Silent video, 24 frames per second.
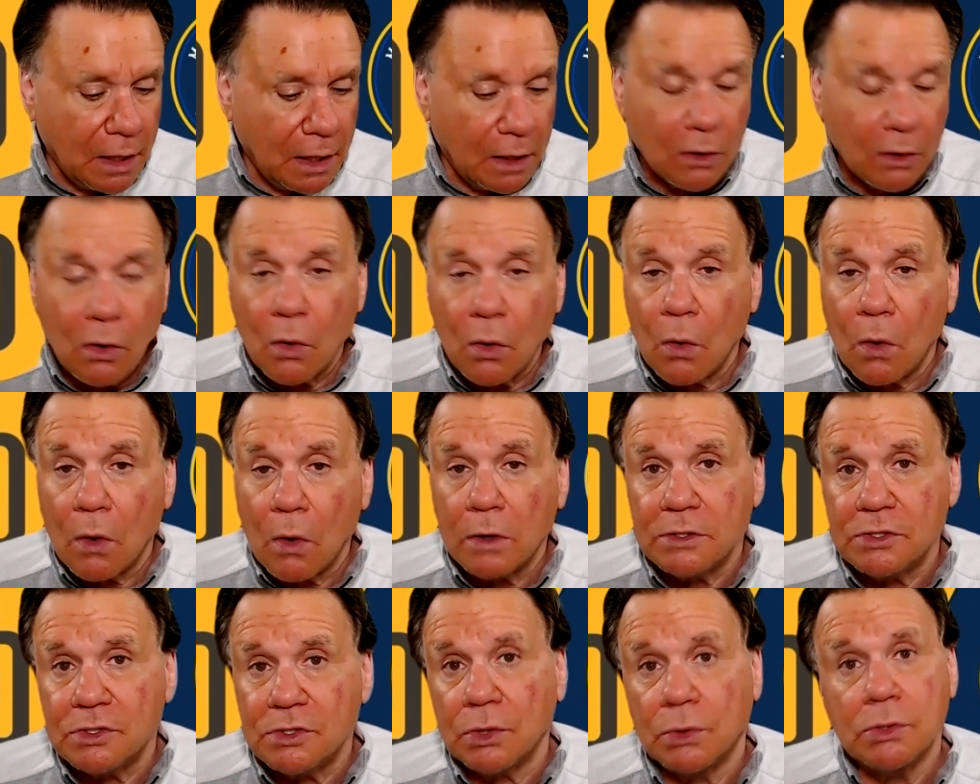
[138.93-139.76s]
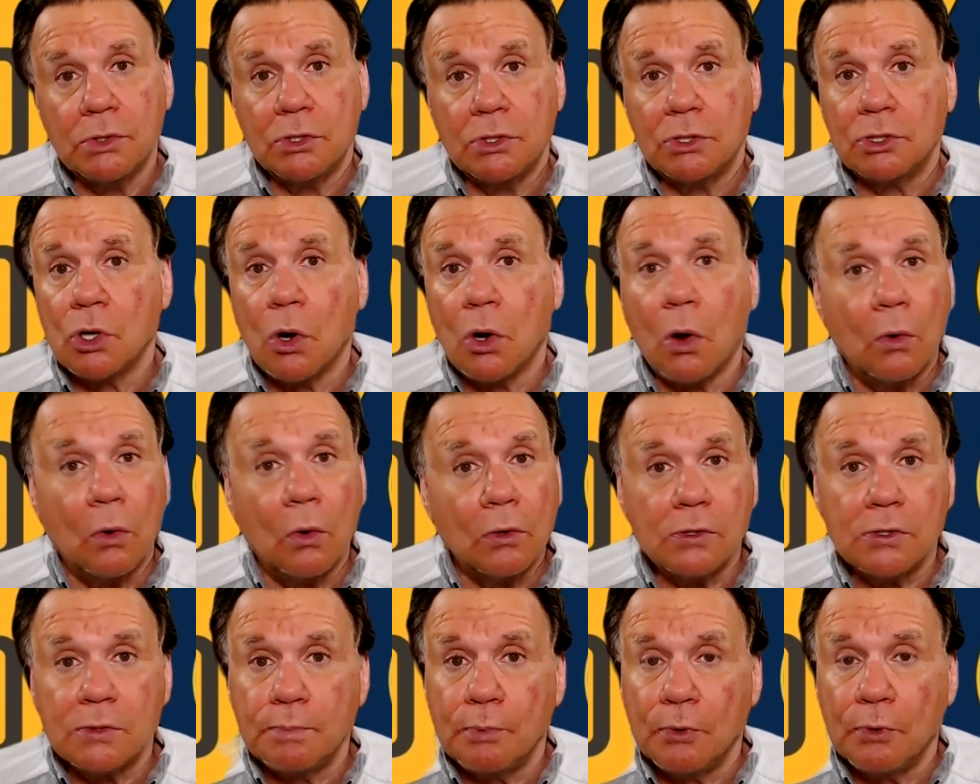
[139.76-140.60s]
and of course, there's
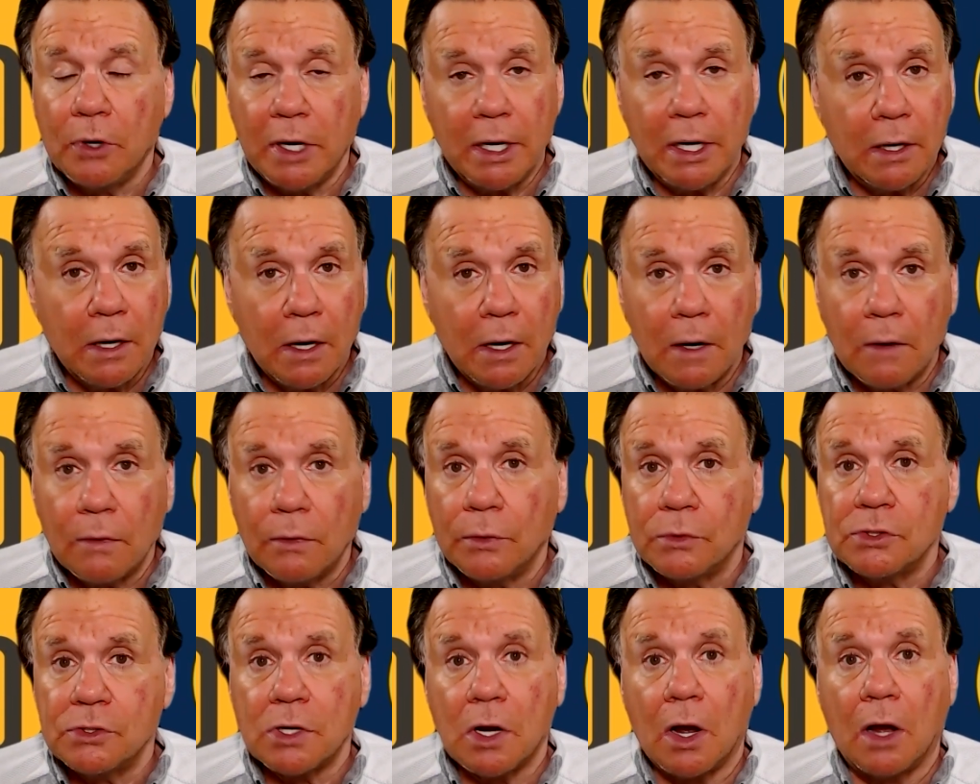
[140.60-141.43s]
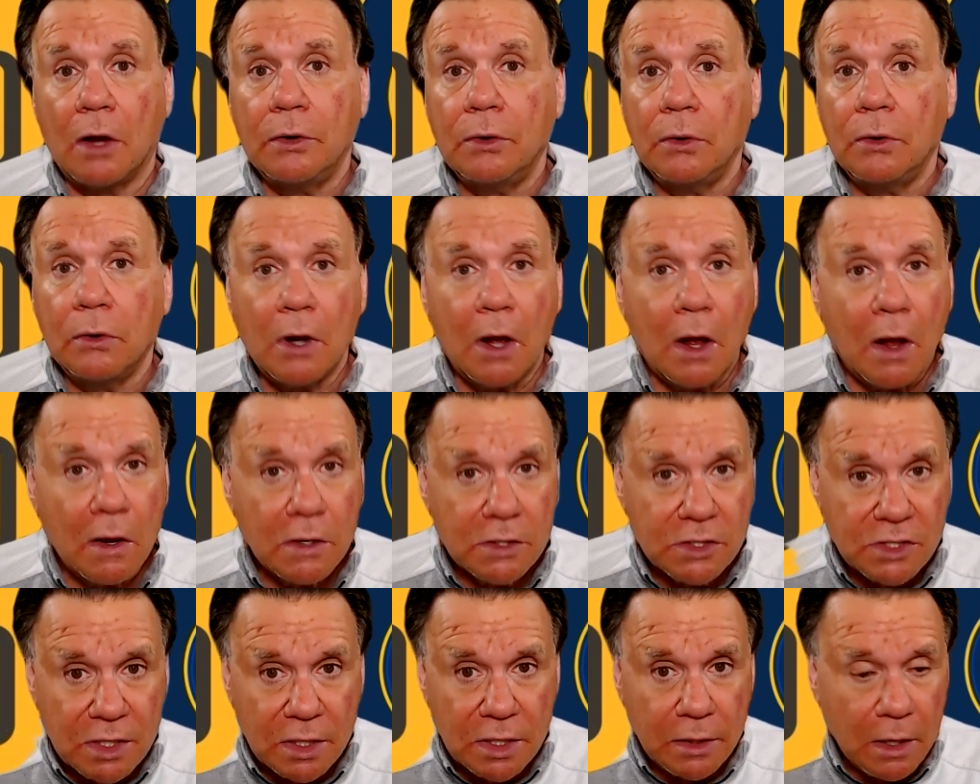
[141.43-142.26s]
totals put in there, there's
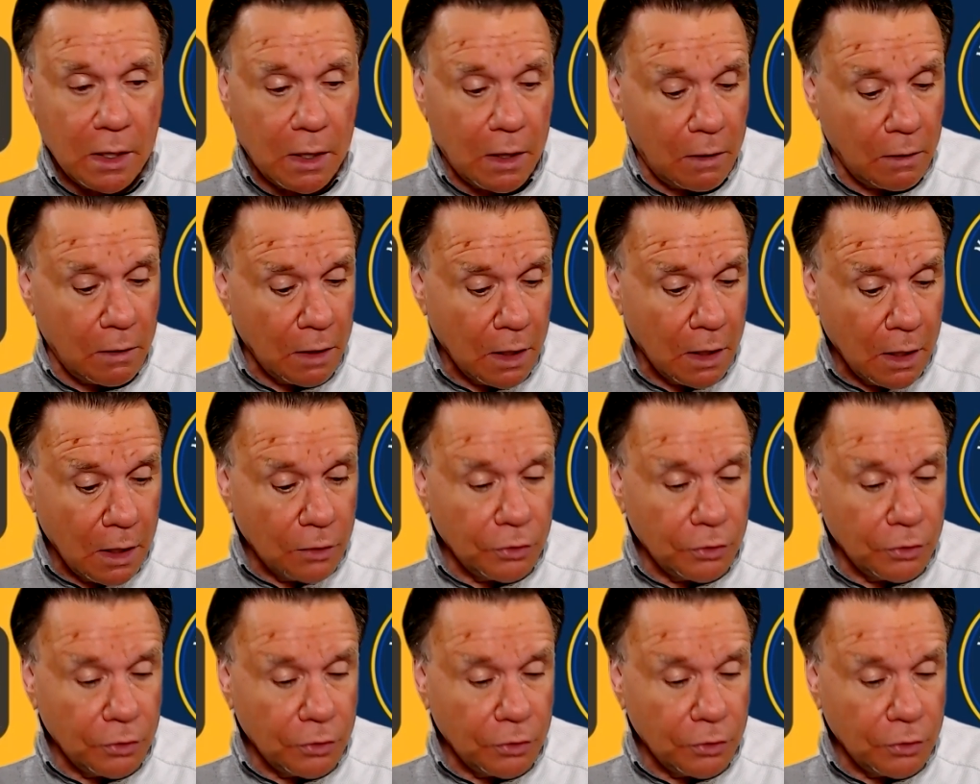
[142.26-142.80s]
underdogs in there,